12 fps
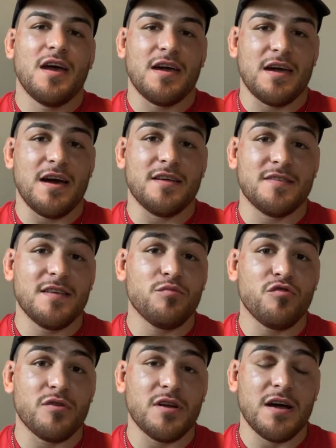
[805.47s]
And guys,
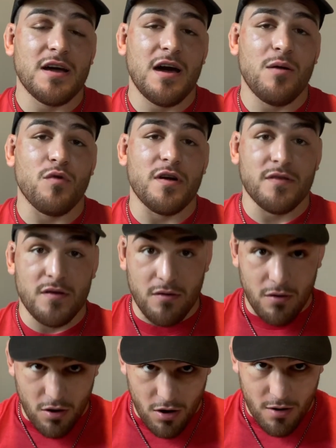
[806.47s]
teamshorty.com, where I
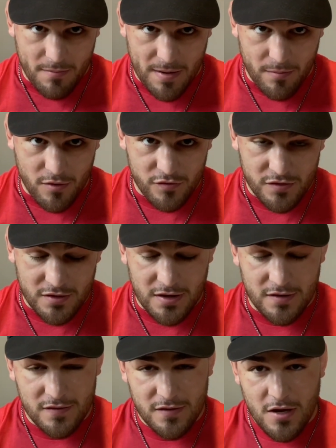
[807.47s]
sell all my
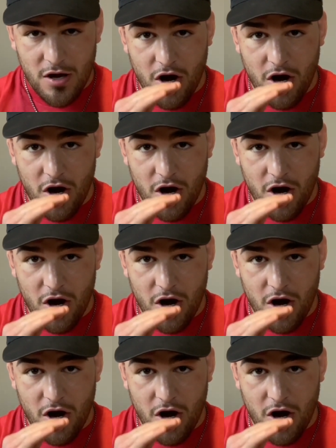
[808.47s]
merchandise.